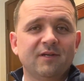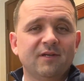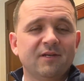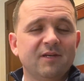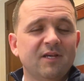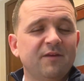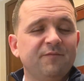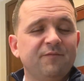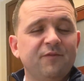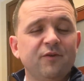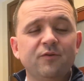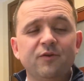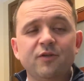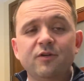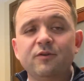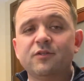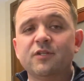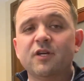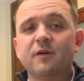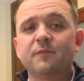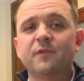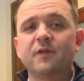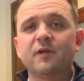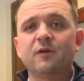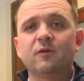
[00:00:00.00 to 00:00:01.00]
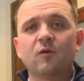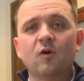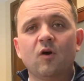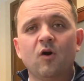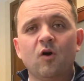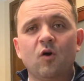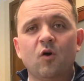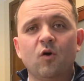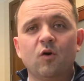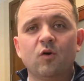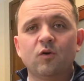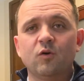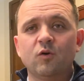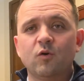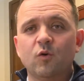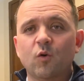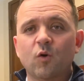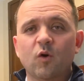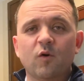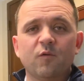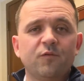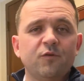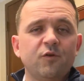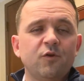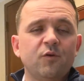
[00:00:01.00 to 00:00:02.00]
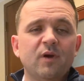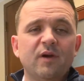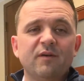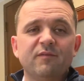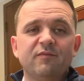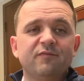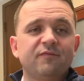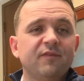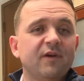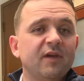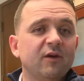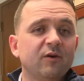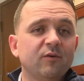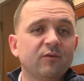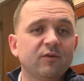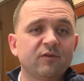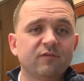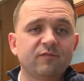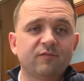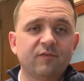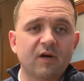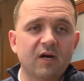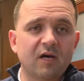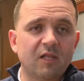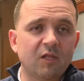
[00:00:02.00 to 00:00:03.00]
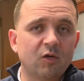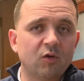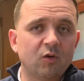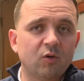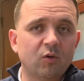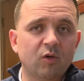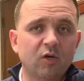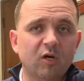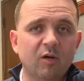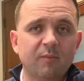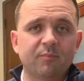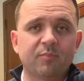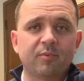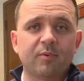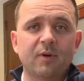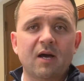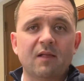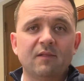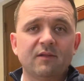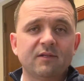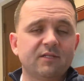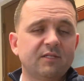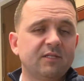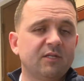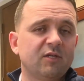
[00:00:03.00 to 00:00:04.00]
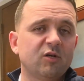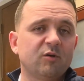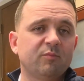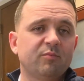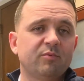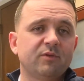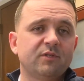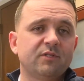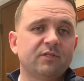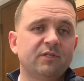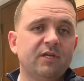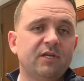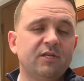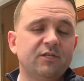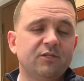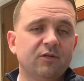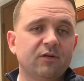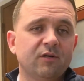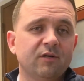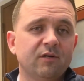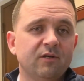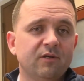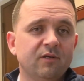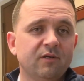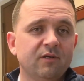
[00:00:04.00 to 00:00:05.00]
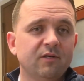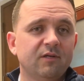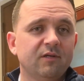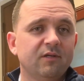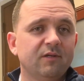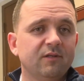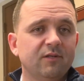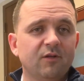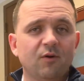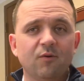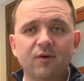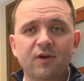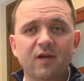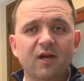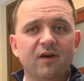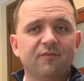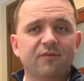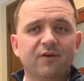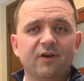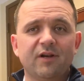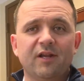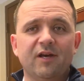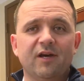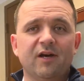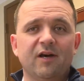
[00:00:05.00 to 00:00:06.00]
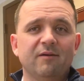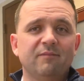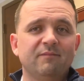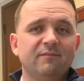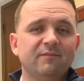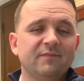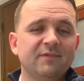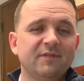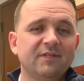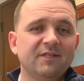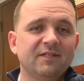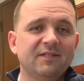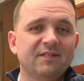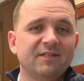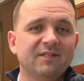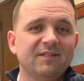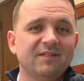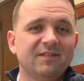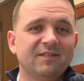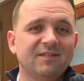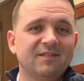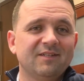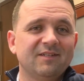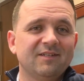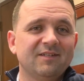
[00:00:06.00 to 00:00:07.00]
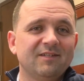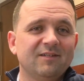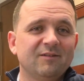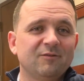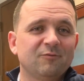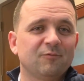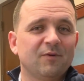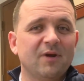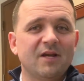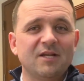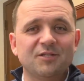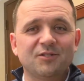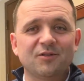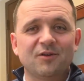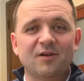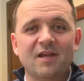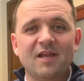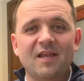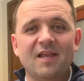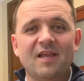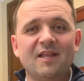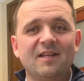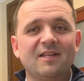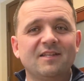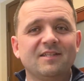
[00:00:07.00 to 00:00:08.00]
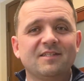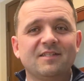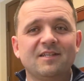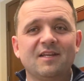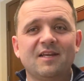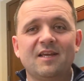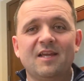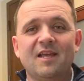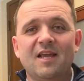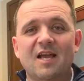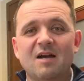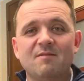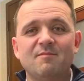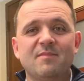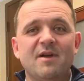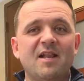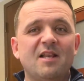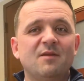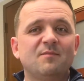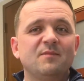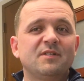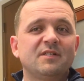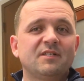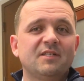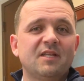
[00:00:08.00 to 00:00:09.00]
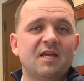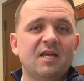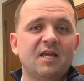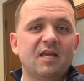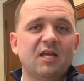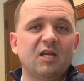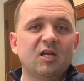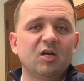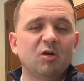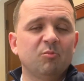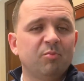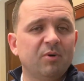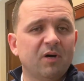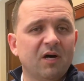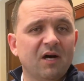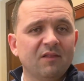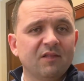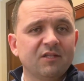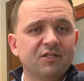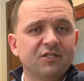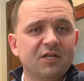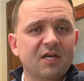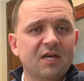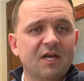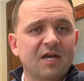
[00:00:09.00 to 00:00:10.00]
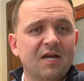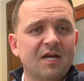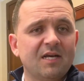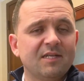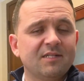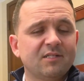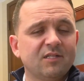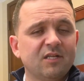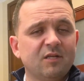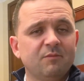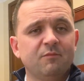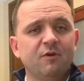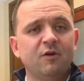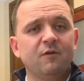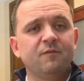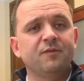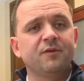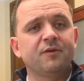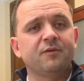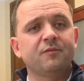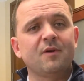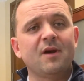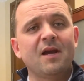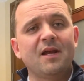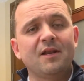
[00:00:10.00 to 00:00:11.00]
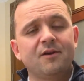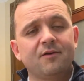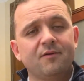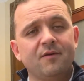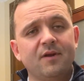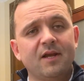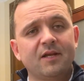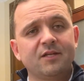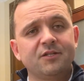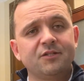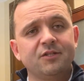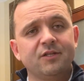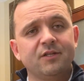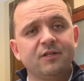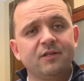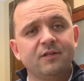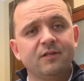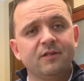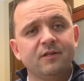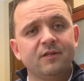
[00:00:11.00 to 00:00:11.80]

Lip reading: If you do something wrong, or if you have failed to follow a policy or procedure, don't cover it up. Raise your hand and say, I made a mistake, apologize, and move in the right direction.